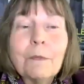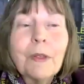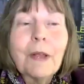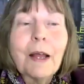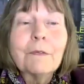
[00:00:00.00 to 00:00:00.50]

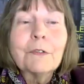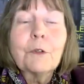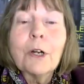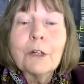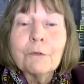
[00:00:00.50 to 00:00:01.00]
Well, I
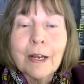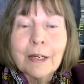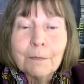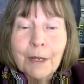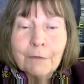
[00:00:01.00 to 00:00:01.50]
started
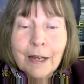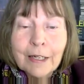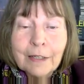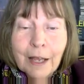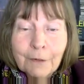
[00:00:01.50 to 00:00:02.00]
by
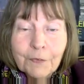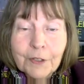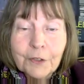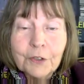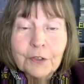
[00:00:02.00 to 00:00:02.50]
writing
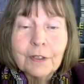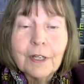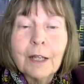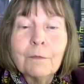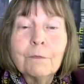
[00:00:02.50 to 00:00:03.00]
nonfiction.
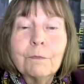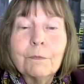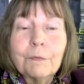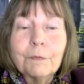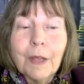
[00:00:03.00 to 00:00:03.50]

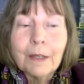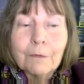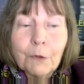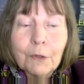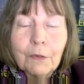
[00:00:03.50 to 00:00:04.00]
I
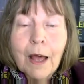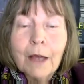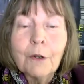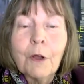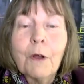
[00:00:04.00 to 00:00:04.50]
wrote a
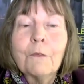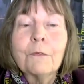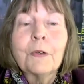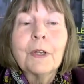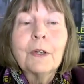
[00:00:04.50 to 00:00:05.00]
lot
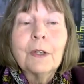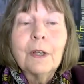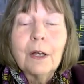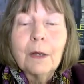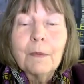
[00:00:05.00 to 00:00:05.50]
of
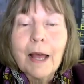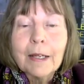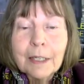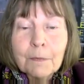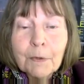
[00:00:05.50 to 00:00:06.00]

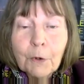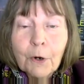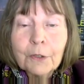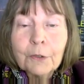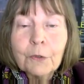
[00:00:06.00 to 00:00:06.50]
academic
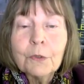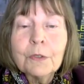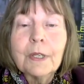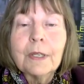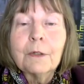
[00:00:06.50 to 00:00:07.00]

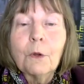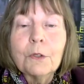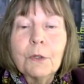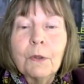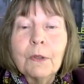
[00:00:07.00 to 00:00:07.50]
articles and
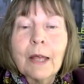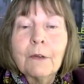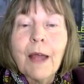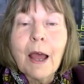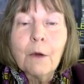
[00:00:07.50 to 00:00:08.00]
also a
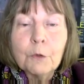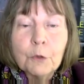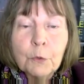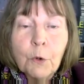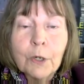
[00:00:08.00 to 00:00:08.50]
lot of
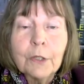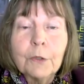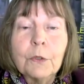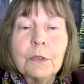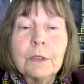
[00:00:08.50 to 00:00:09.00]
how-to
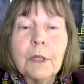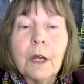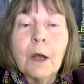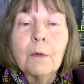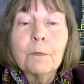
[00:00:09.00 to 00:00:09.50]
articles.
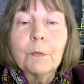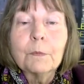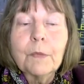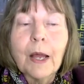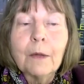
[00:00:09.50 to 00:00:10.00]

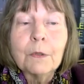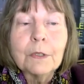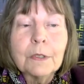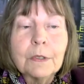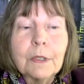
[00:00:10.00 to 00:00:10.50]

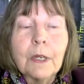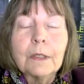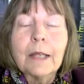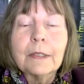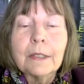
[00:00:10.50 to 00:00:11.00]

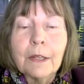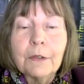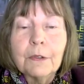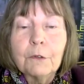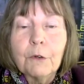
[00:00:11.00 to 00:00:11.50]
I did
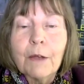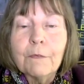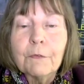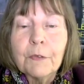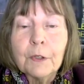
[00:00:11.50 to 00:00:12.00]

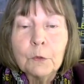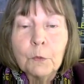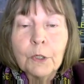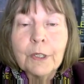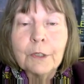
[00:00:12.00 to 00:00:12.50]
ethnographic
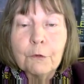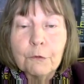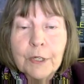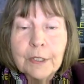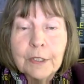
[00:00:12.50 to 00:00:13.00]
field work in
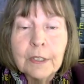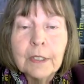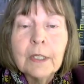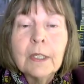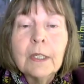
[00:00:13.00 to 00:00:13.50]
Greece,